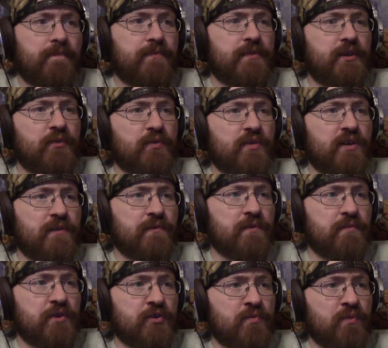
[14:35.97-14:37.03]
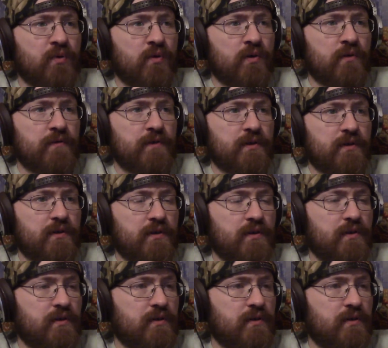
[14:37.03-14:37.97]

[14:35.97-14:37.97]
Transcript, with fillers: This one definitely much more of a